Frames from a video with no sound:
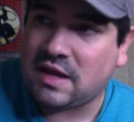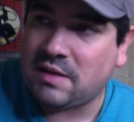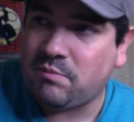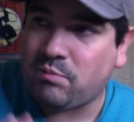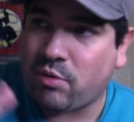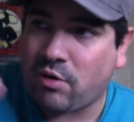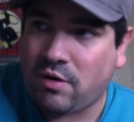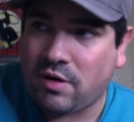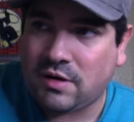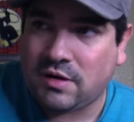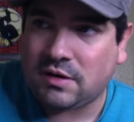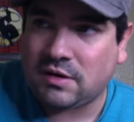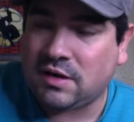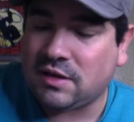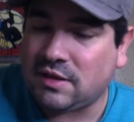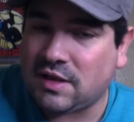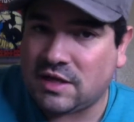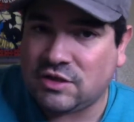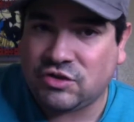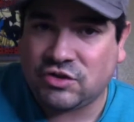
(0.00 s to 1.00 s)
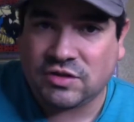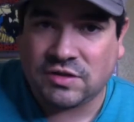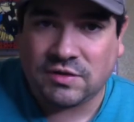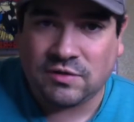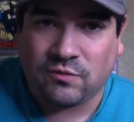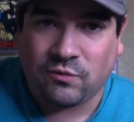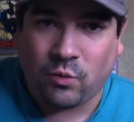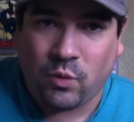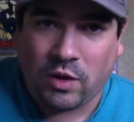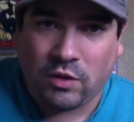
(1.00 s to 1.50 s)
bought a collection
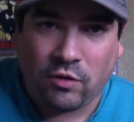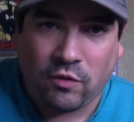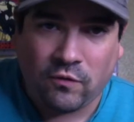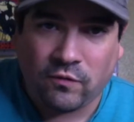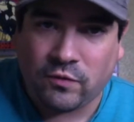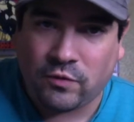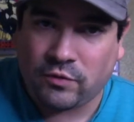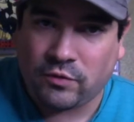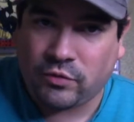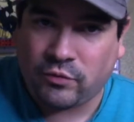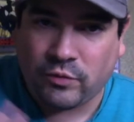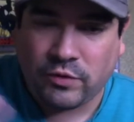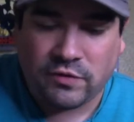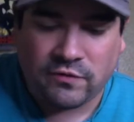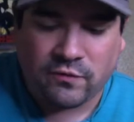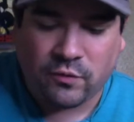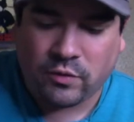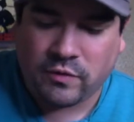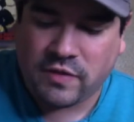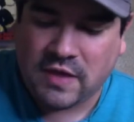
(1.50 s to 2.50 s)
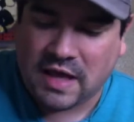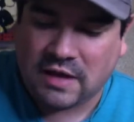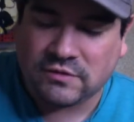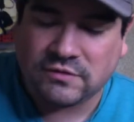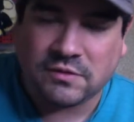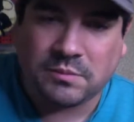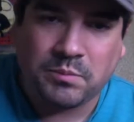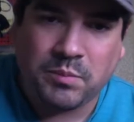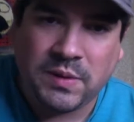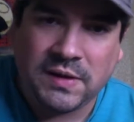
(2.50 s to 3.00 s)
of well over 3,000 or
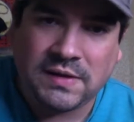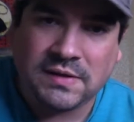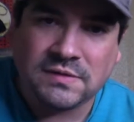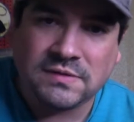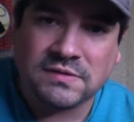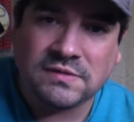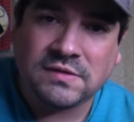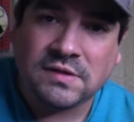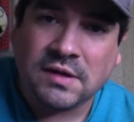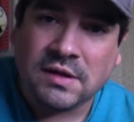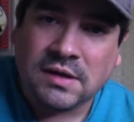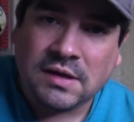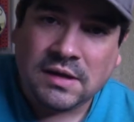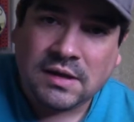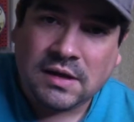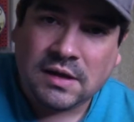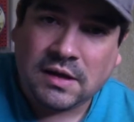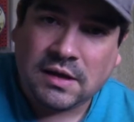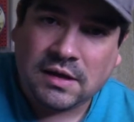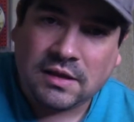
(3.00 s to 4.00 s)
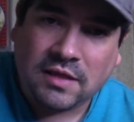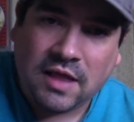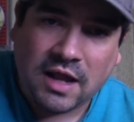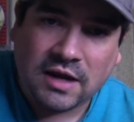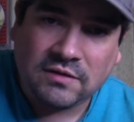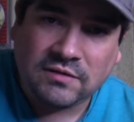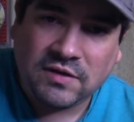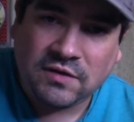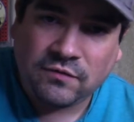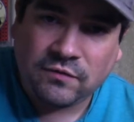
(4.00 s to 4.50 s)
4,000 pins, a
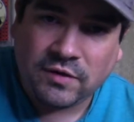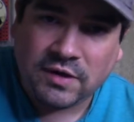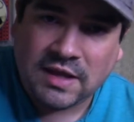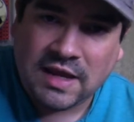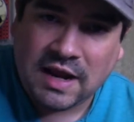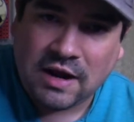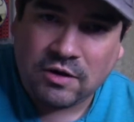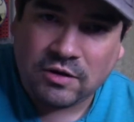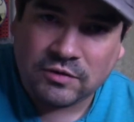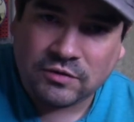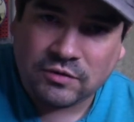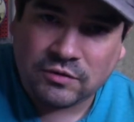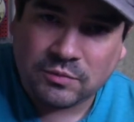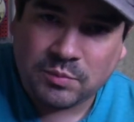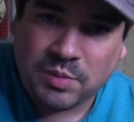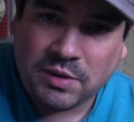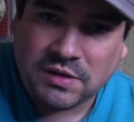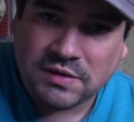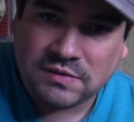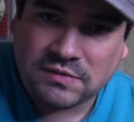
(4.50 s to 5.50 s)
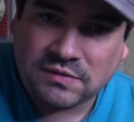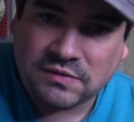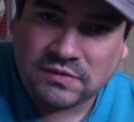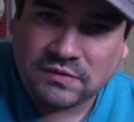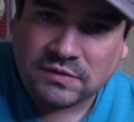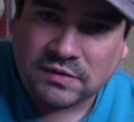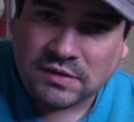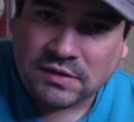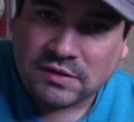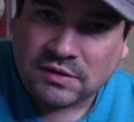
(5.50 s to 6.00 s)
lot of different character
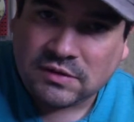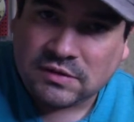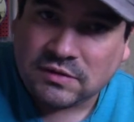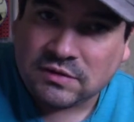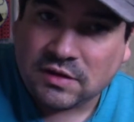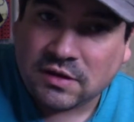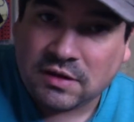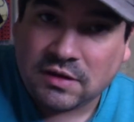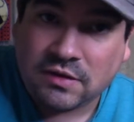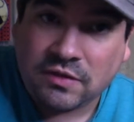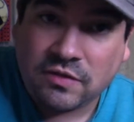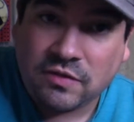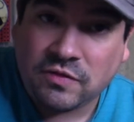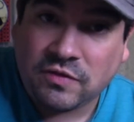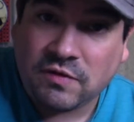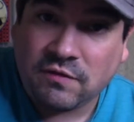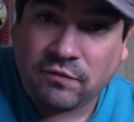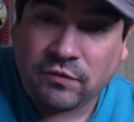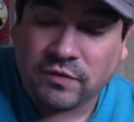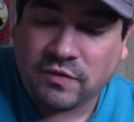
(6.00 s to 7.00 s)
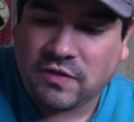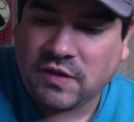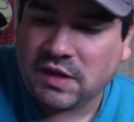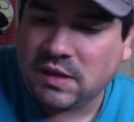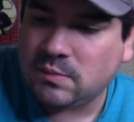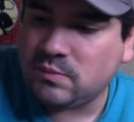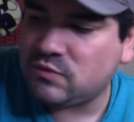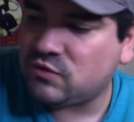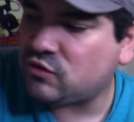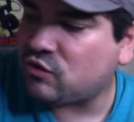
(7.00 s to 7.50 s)
pins, different
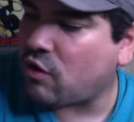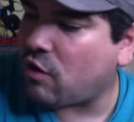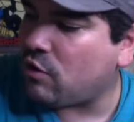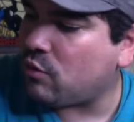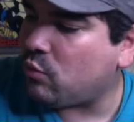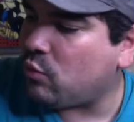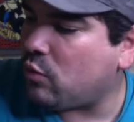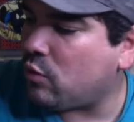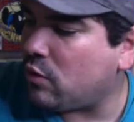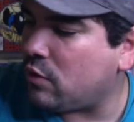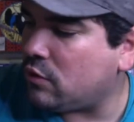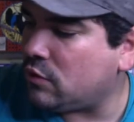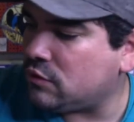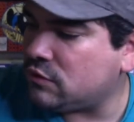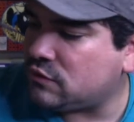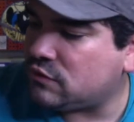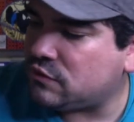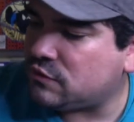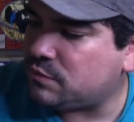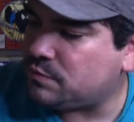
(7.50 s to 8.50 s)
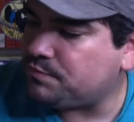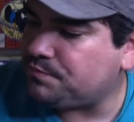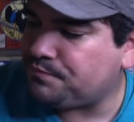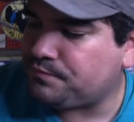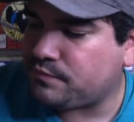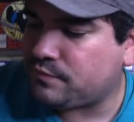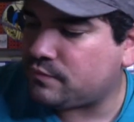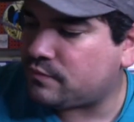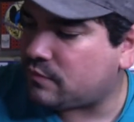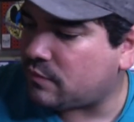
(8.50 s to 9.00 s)
themes: Star Wars,
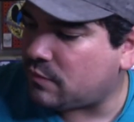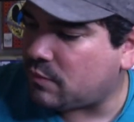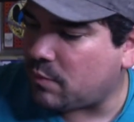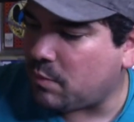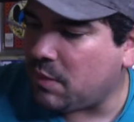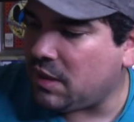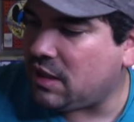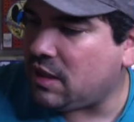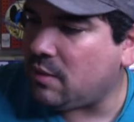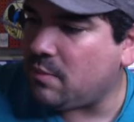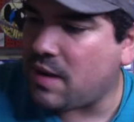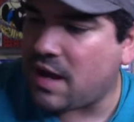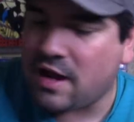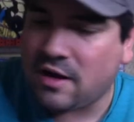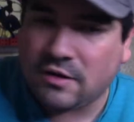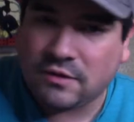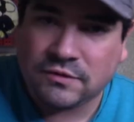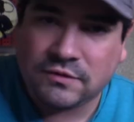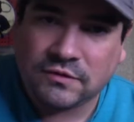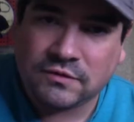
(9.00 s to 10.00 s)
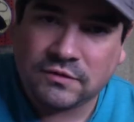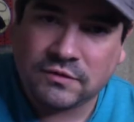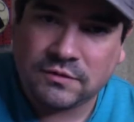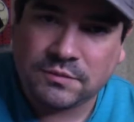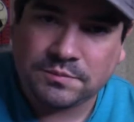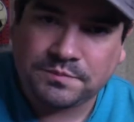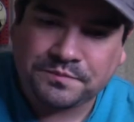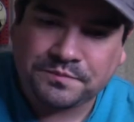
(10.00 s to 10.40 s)
Mickey Mouse.